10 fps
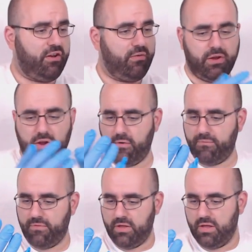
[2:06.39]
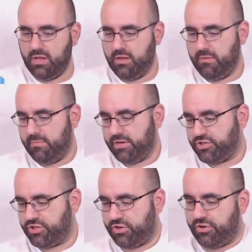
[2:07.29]
There we go. Make
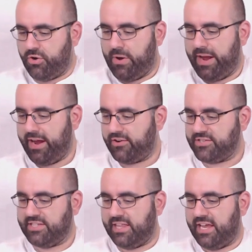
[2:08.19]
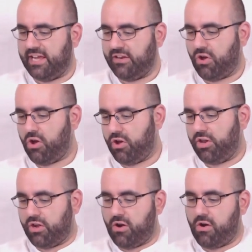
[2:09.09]
sure no hairs land on
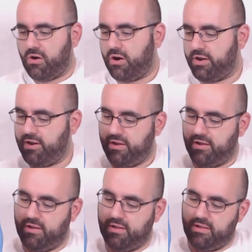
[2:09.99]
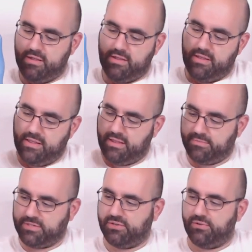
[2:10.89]
the card.
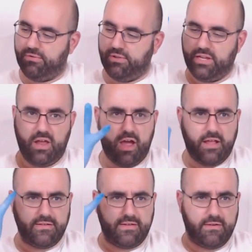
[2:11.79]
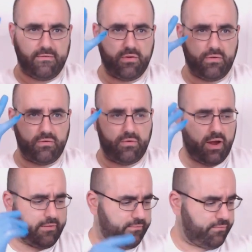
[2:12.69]
Absolutely not.
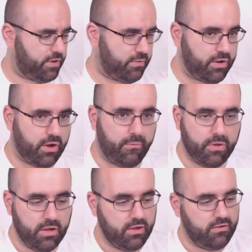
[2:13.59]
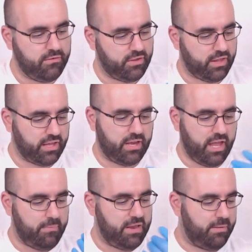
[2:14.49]
Right? There we go. I feel like an
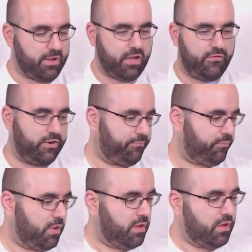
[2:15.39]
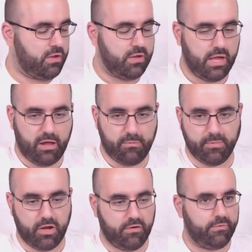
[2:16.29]
Eminem cover. Album
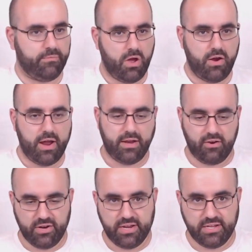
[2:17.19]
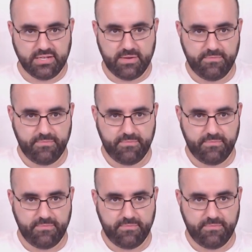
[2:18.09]
cover. All right, here it is.